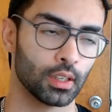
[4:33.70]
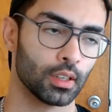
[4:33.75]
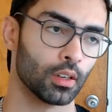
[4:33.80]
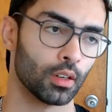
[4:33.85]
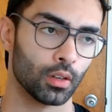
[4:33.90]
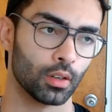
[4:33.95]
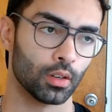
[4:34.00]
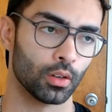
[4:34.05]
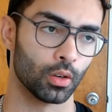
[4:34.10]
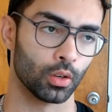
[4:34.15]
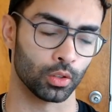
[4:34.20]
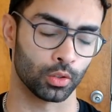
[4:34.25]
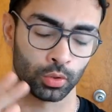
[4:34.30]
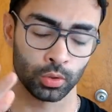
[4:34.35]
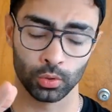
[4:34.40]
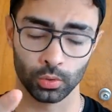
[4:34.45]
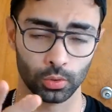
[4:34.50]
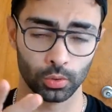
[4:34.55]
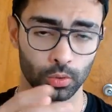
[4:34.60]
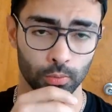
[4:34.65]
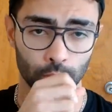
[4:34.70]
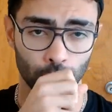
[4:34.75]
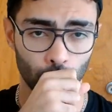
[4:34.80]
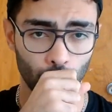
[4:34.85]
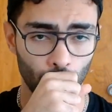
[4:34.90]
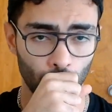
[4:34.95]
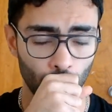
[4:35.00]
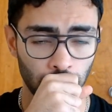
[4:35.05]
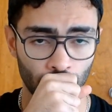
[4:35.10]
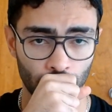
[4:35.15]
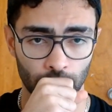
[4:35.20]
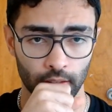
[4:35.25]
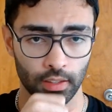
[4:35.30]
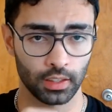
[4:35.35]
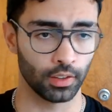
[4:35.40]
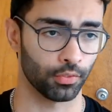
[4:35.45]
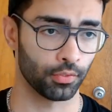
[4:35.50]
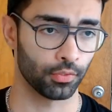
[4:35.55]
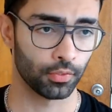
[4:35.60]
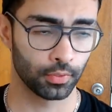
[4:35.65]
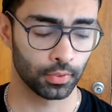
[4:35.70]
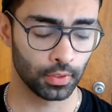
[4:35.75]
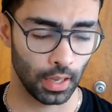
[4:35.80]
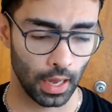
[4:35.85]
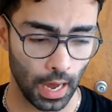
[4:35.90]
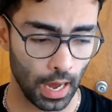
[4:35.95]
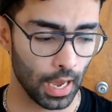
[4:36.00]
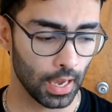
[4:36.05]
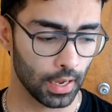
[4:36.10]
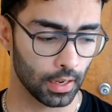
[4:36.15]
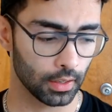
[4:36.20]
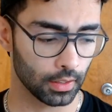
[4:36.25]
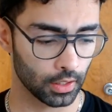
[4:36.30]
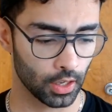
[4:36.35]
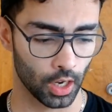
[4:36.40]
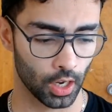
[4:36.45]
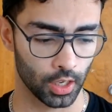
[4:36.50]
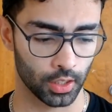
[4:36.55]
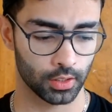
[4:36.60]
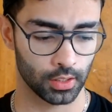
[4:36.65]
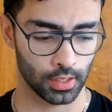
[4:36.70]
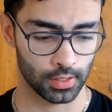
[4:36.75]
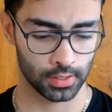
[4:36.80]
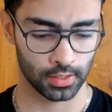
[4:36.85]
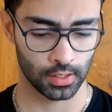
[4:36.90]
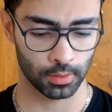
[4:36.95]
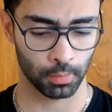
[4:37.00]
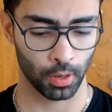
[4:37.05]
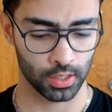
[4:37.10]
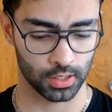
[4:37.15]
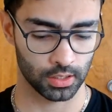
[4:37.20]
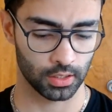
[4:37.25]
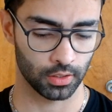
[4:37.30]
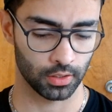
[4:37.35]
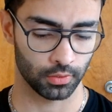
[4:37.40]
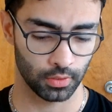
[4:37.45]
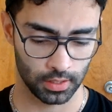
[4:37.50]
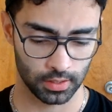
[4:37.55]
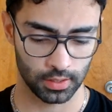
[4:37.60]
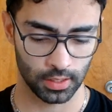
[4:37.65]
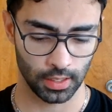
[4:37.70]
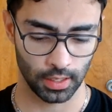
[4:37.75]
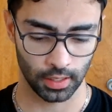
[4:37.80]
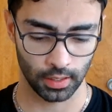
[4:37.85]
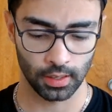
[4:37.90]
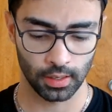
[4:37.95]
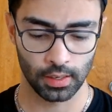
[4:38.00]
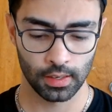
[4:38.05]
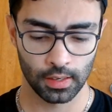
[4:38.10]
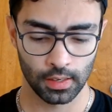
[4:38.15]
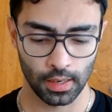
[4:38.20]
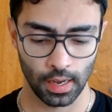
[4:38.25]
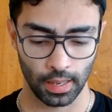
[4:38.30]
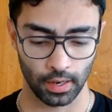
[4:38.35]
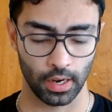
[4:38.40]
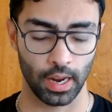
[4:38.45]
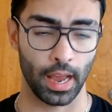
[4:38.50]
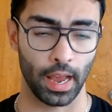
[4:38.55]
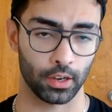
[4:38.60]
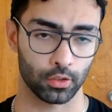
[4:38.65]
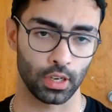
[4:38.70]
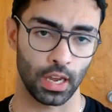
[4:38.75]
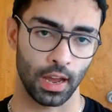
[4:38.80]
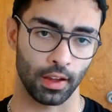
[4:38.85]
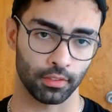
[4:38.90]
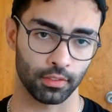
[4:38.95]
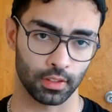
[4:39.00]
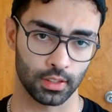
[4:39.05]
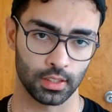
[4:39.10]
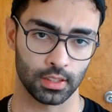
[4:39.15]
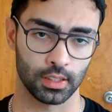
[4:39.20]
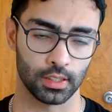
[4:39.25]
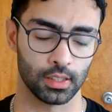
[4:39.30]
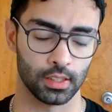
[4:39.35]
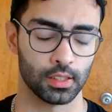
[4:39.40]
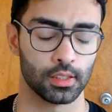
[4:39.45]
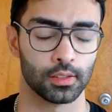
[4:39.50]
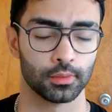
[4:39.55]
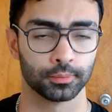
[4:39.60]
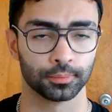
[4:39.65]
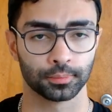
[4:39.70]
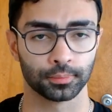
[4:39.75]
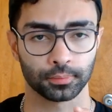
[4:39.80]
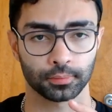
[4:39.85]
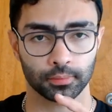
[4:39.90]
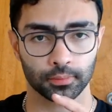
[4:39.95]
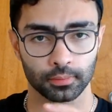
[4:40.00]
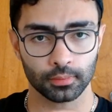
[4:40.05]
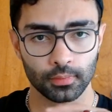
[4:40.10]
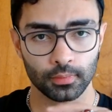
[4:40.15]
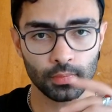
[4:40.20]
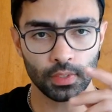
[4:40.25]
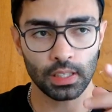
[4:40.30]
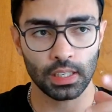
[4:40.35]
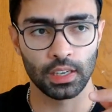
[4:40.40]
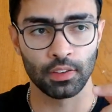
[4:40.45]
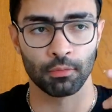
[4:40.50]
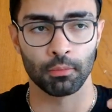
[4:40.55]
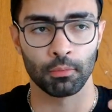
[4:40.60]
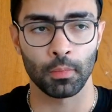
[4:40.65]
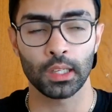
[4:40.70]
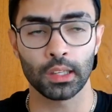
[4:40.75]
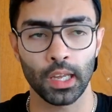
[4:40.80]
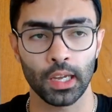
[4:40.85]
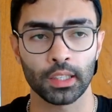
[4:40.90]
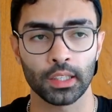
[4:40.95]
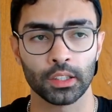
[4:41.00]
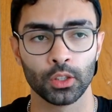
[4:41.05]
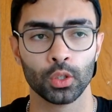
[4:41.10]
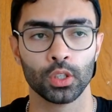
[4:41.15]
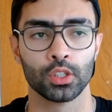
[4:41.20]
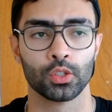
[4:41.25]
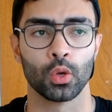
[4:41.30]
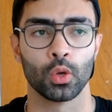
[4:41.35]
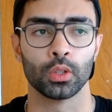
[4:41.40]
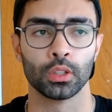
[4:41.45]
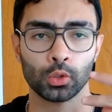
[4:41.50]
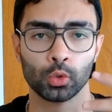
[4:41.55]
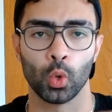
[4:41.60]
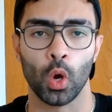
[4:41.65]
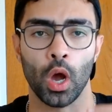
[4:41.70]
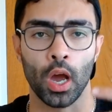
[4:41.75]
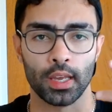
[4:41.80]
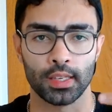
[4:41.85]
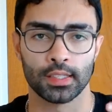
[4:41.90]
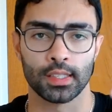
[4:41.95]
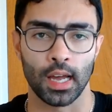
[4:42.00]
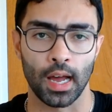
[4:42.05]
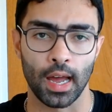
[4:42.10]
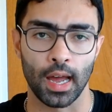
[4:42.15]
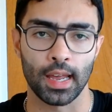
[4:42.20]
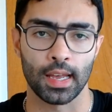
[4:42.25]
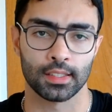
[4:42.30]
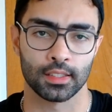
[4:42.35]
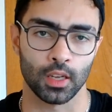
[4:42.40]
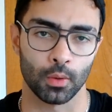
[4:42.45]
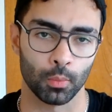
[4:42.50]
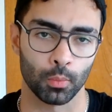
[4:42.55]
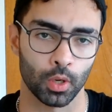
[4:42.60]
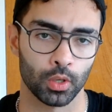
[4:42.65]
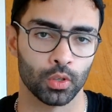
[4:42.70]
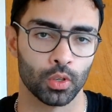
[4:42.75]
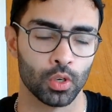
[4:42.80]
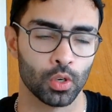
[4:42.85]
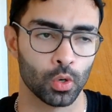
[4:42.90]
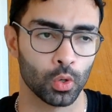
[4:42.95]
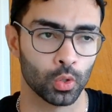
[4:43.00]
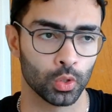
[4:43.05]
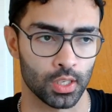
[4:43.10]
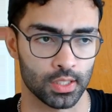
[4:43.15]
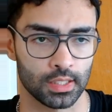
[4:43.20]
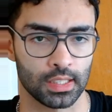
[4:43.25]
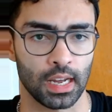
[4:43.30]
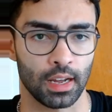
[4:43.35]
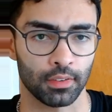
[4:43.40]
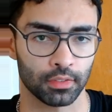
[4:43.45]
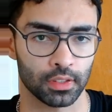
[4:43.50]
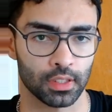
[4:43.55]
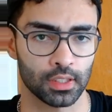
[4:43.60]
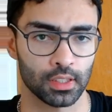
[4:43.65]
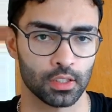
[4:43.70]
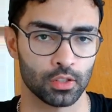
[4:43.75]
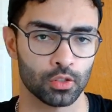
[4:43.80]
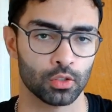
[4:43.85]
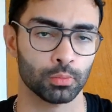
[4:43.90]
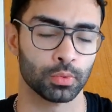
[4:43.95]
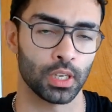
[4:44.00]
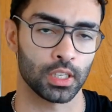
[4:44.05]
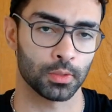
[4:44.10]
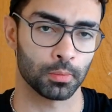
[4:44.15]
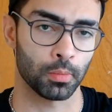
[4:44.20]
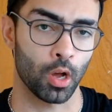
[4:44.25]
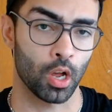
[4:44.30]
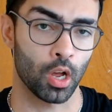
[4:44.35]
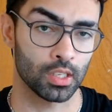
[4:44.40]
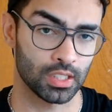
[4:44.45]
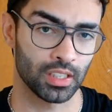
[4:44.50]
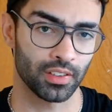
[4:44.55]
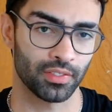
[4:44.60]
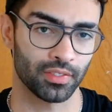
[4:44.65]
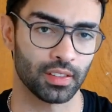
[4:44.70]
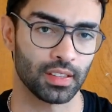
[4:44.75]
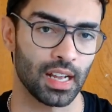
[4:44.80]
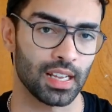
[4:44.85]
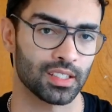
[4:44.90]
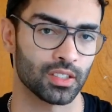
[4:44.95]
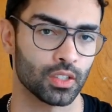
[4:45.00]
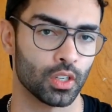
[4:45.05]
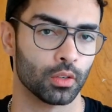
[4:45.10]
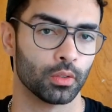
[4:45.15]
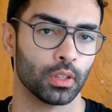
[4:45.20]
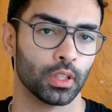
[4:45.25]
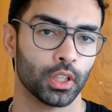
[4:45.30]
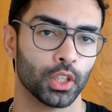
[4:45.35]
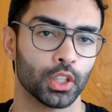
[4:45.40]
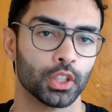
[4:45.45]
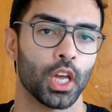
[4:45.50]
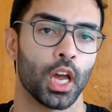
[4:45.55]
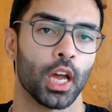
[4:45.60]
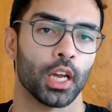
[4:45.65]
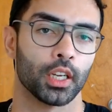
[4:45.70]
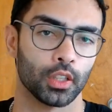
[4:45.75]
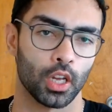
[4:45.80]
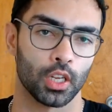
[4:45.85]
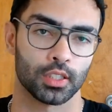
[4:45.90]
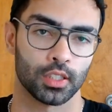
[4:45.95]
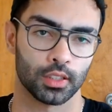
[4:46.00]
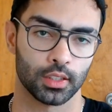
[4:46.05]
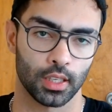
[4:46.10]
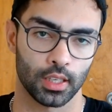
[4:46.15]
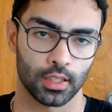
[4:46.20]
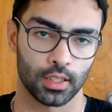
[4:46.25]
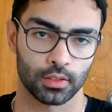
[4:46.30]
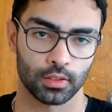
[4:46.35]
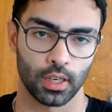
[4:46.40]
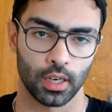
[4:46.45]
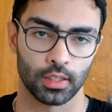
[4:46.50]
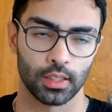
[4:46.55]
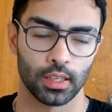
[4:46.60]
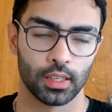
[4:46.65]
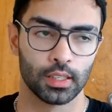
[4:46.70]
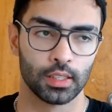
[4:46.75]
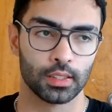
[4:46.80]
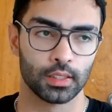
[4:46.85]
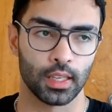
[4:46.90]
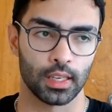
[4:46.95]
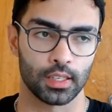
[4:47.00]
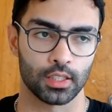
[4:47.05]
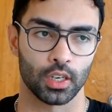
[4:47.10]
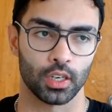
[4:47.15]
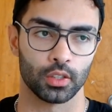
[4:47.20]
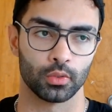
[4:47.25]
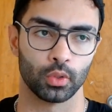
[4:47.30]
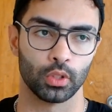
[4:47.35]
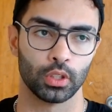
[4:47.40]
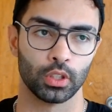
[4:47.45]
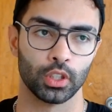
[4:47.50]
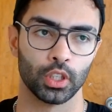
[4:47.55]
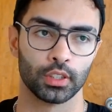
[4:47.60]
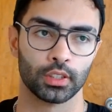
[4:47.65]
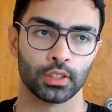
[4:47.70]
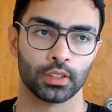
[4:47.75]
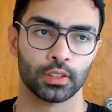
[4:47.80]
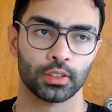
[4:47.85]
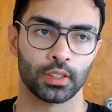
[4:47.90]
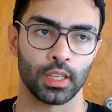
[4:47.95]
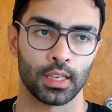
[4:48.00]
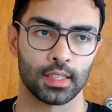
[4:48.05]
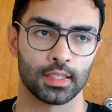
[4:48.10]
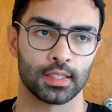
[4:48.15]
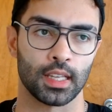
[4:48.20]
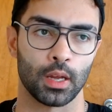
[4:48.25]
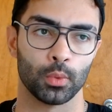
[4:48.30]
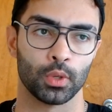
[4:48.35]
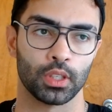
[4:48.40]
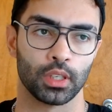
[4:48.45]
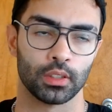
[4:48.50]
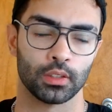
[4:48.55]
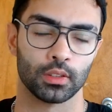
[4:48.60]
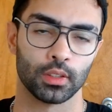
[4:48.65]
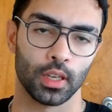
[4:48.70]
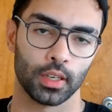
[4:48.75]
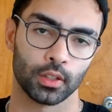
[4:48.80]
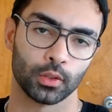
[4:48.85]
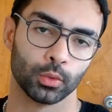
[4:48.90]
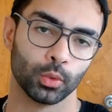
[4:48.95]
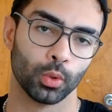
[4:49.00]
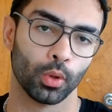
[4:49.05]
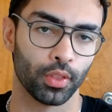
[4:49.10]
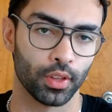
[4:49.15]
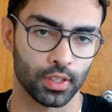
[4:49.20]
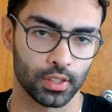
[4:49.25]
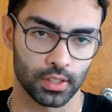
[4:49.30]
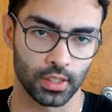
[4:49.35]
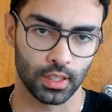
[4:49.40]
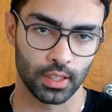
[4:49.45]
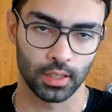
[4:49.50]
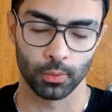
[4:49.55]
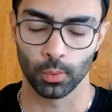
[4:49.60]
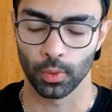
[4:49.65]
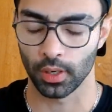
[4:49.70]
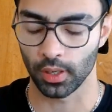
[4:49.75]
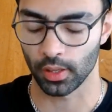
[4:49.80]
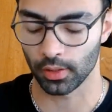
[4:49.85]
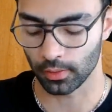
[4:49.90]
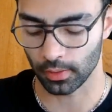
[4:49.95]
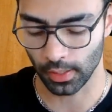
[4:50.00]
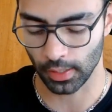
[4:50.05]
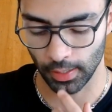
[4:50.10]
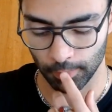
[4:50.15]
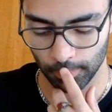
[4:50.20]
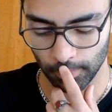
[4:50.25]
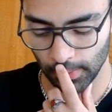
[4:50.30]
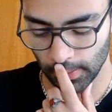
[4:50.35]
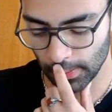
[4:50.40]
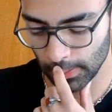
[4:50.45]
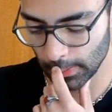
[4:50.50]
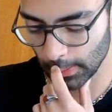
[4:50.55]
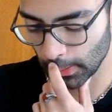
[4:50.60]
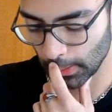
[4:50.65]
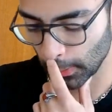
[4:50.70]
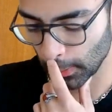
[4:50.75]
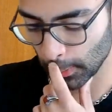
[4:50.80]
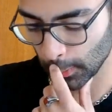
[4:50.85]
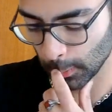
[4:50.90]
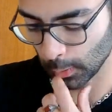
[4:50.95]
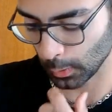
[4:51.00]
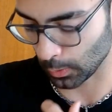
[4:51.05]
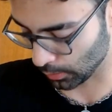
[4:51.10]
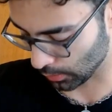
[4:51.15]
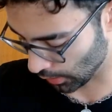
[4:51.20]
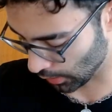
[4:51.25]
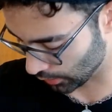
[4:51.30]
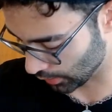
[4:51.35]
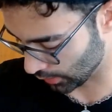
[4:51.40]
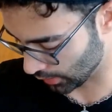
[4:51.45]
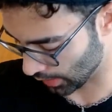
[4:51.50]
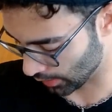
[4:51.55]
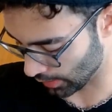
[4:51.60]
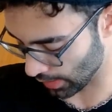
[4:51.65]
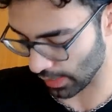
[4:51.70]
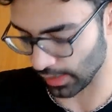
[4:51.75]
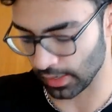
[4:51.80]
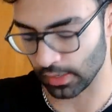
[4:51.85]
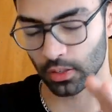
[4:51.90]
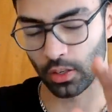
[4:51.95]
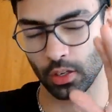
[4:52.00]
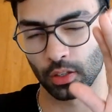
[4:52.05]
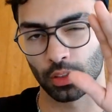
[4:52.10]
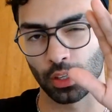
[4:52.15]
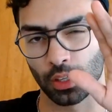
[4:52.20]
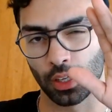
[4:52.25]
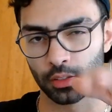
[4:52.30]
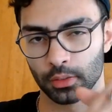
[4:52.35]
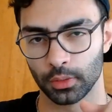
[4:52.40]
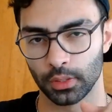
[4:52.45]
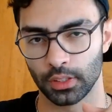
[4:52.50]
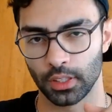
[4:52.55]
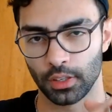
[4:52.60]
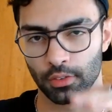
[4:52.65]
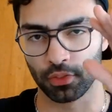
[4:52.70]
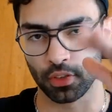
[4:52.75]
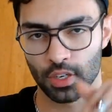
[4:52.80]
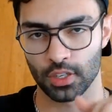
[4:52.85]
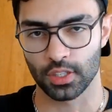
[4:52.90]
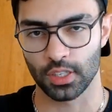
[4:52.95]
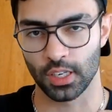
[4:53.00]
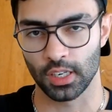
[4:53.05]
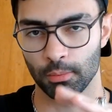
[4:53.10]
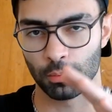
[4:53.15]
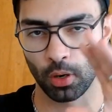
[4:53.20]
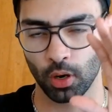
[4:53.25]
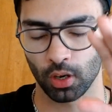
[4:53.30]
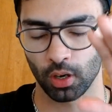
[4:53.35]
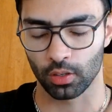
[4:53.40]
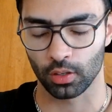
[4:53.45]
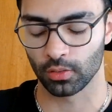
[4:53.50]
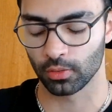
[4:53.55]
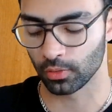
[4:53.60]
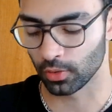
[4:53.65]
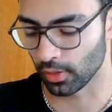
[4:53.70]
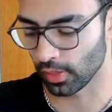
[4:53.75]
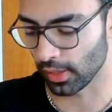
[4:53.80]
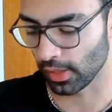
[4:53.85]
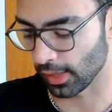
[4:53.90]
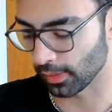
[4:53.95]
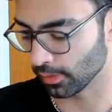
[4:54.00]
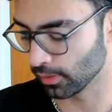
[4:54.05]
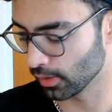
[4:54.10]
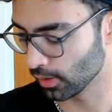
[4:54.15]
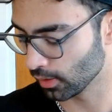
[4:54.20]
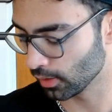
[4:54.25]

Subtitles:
or 2, if I got tested positive, let's say, and I actually have the disease, if my likelihood is only twice as high as someone who doesn't have the disease to test positive, then that's not a really good diagnostic test, right? That's not a really good test that we can like rule things in with it, right? So understand that and not like read the first aid part for that.